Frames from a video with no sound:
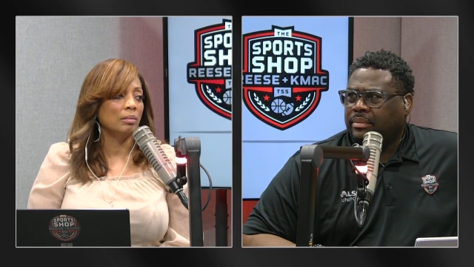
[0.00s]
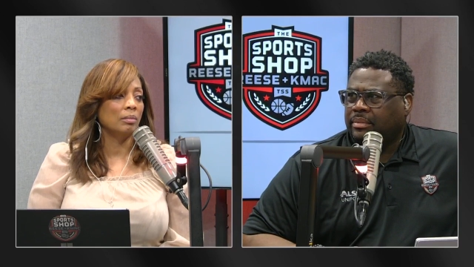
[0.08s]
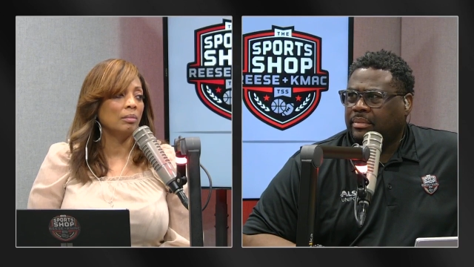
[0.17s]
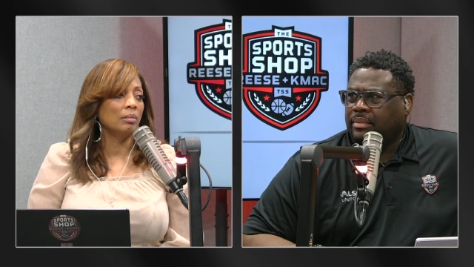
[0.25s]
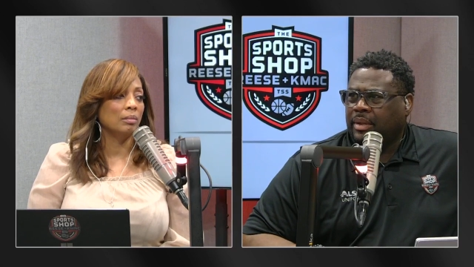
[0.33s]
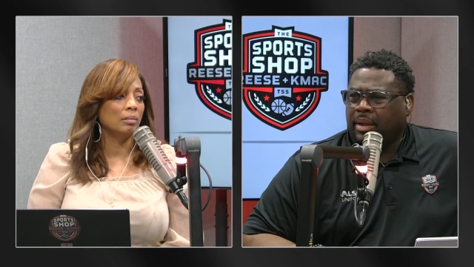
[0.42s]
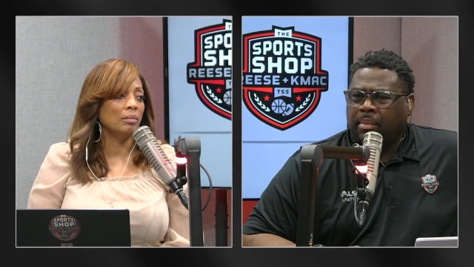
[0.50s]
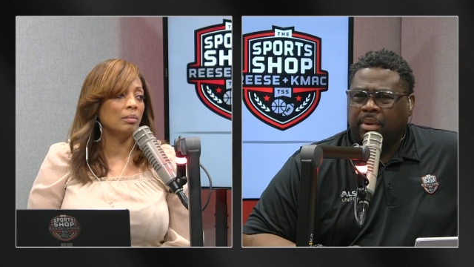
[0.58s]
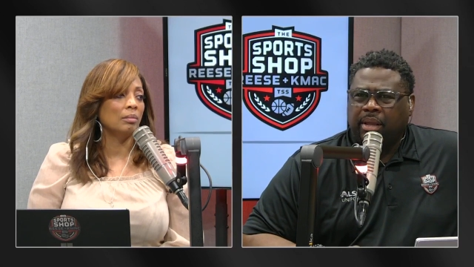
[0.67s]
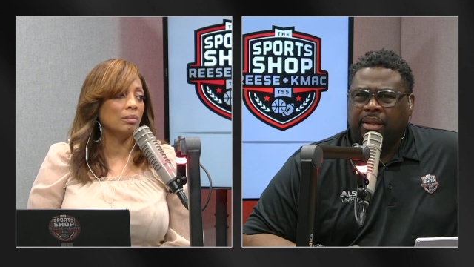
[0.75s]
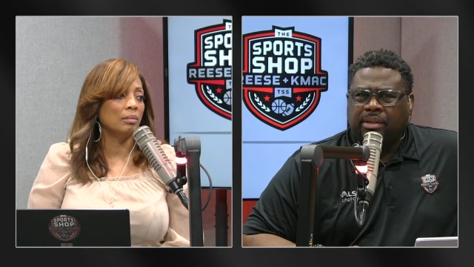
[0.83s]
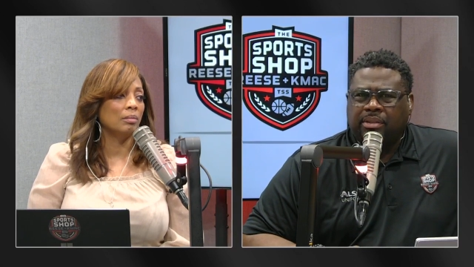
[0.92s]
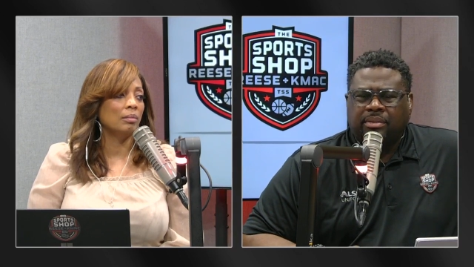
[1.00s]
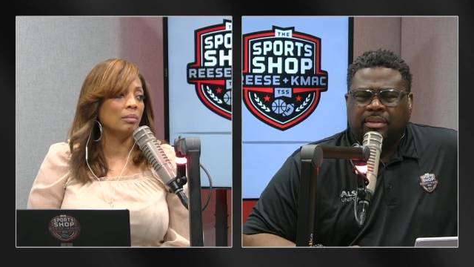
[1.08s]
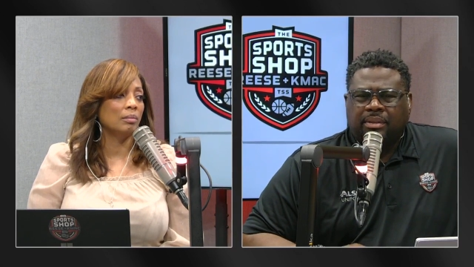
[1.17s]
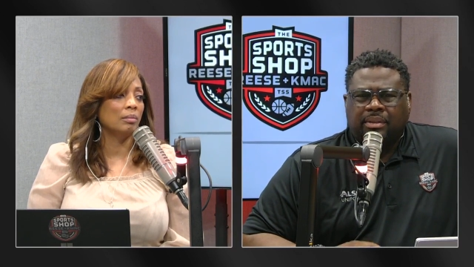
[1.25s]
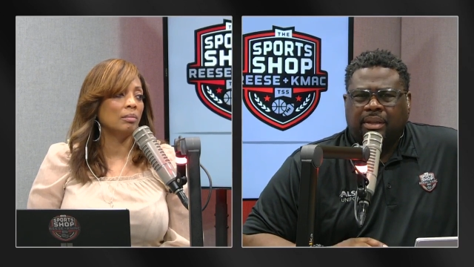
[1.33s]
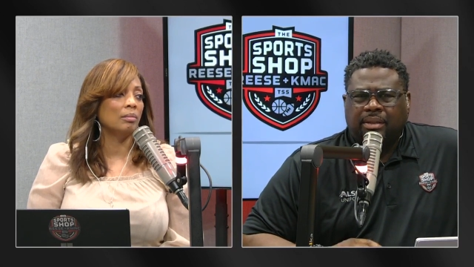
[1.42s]
Speaker 1: No, I mean they just
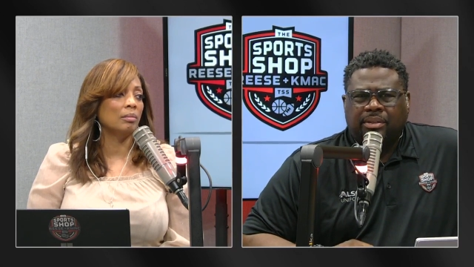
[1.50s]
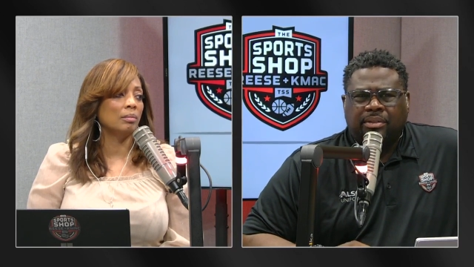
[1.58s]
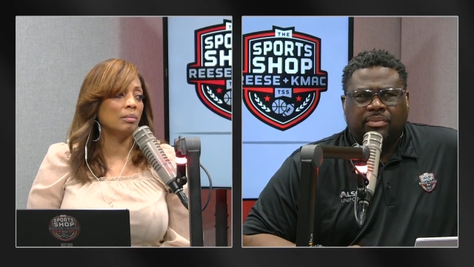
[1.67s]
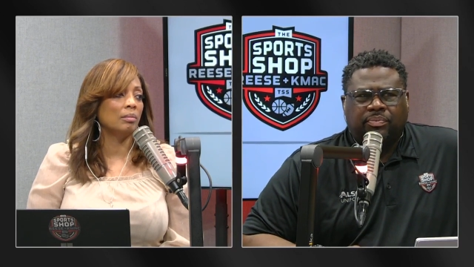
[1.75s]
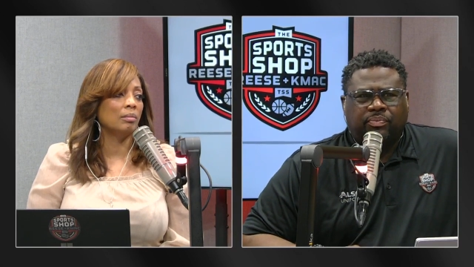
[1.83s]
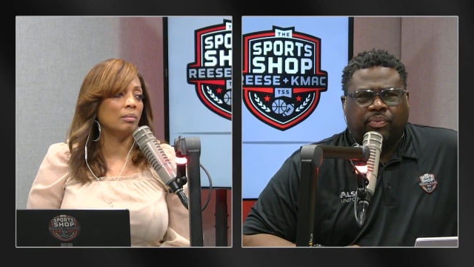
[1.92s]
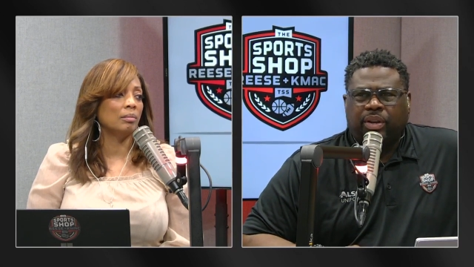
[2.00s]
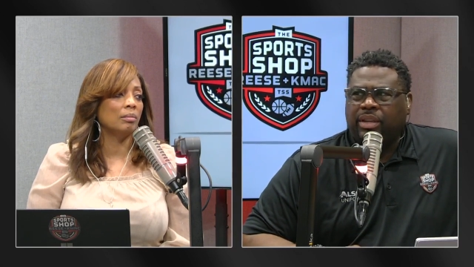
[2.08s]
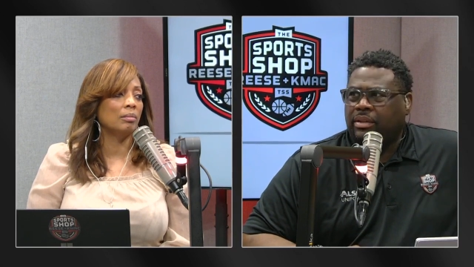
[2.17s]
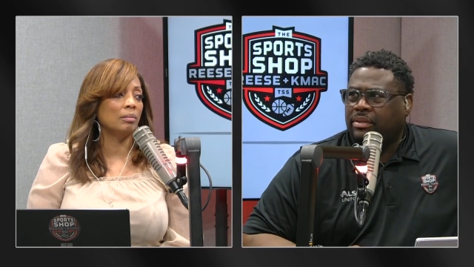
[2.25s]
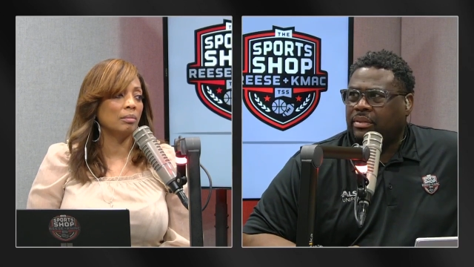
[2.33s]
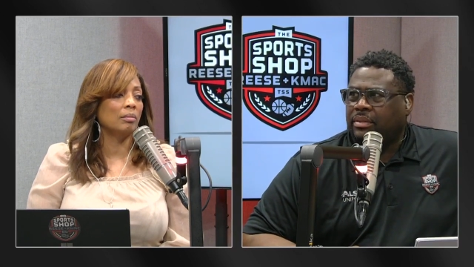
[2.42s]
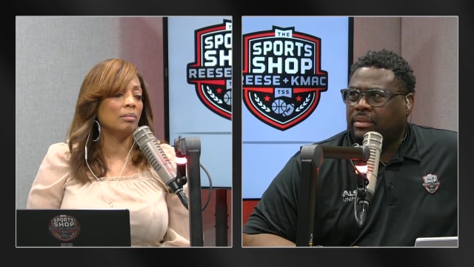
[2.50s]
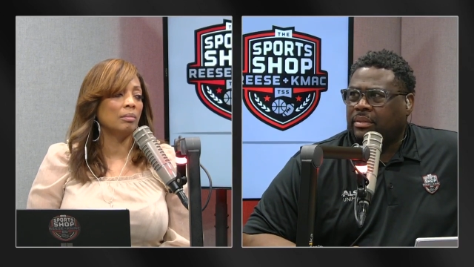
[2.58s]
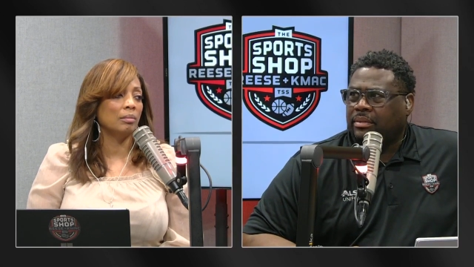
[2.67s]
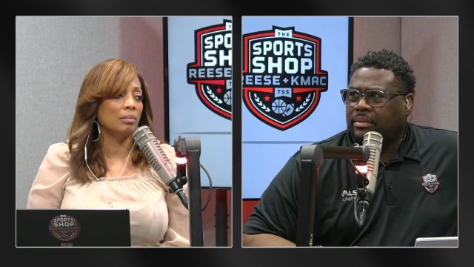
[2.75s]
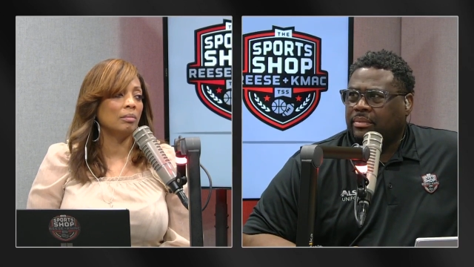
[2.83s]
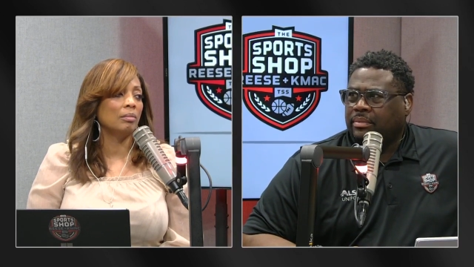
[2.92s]
they just freeze.
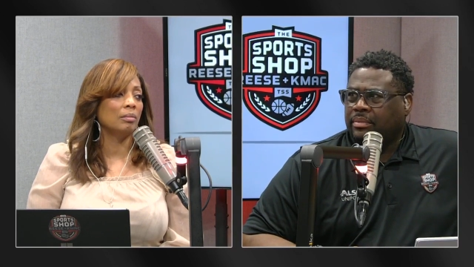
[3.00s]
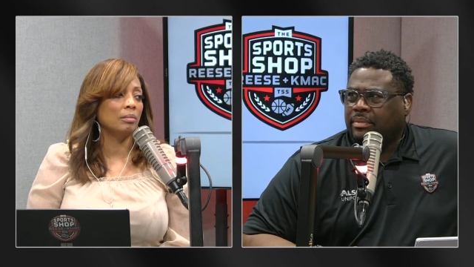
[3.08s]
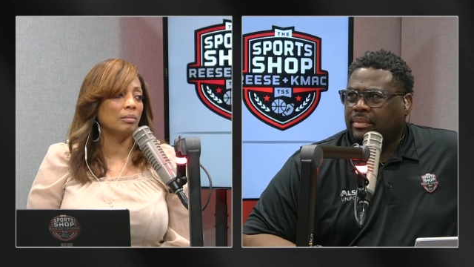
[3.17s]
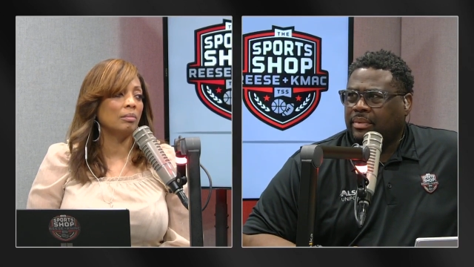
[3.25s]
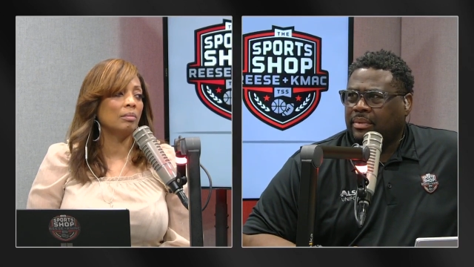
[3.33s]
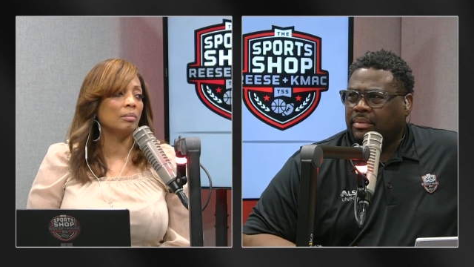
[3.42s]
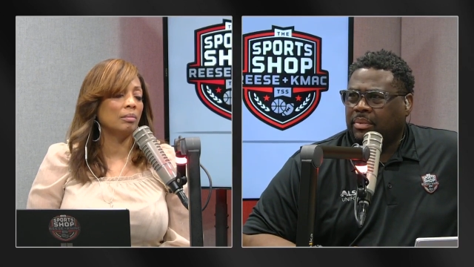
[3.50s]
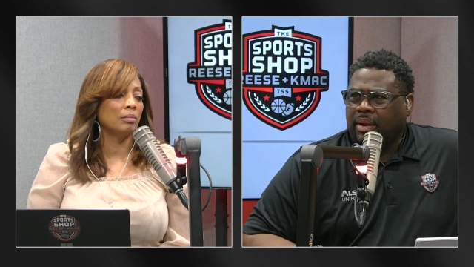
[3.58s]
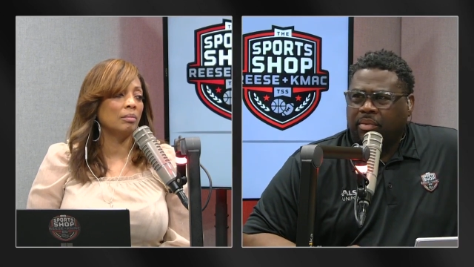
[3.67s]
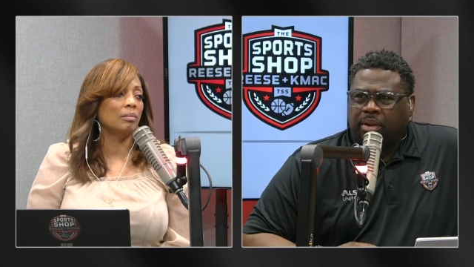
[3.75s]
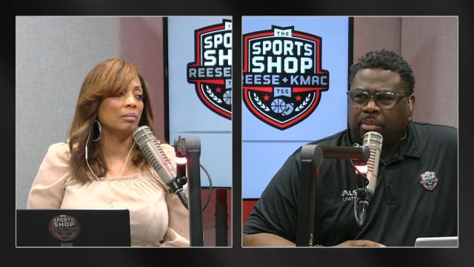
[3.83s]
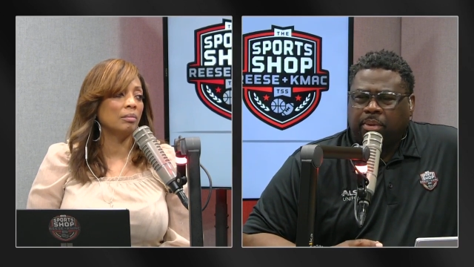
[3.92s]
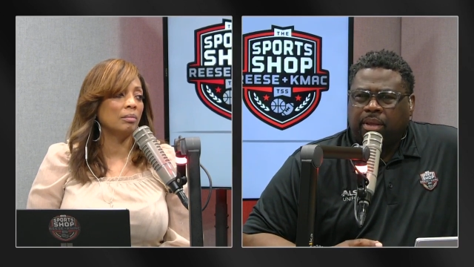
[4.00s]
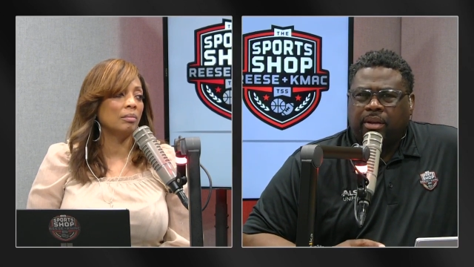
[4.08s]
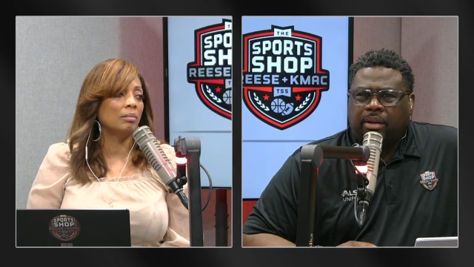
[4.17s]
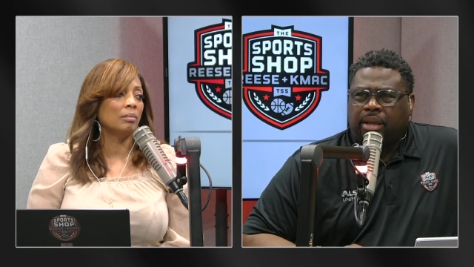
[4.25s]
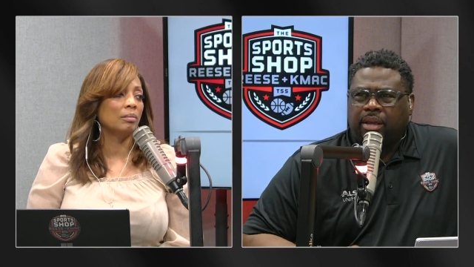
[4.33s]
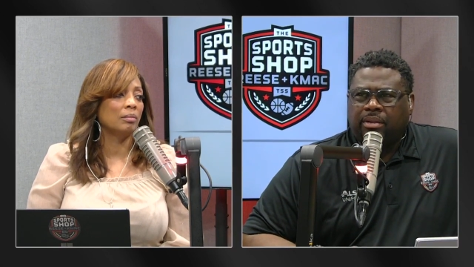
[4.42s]
Whenever they play the
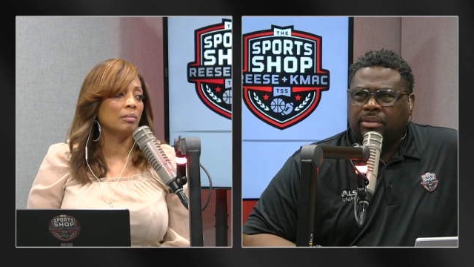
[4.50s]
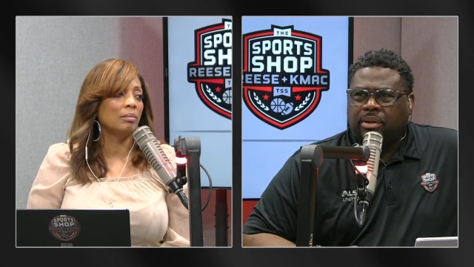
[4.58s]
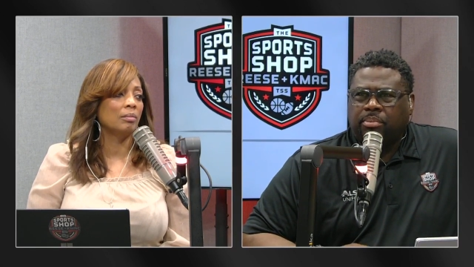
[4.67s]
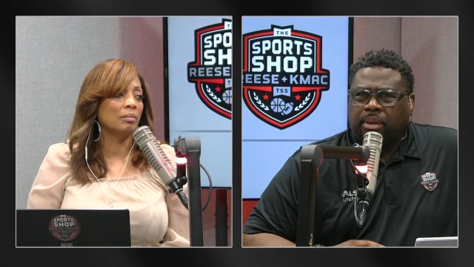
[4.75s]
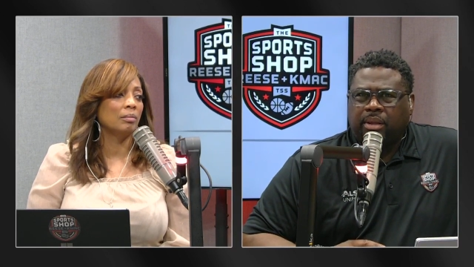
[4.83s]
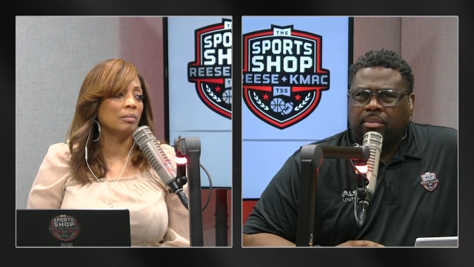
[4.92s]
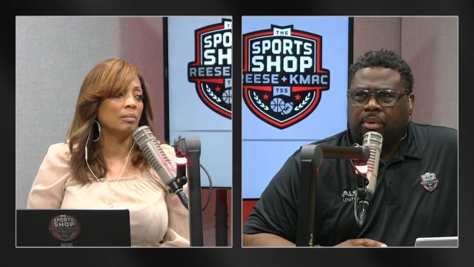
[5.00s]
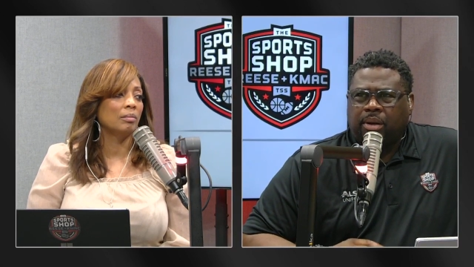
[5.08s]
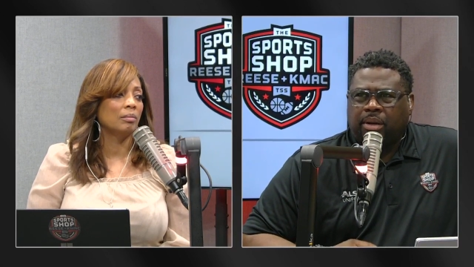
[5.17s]
Lakers or they play LeBron, they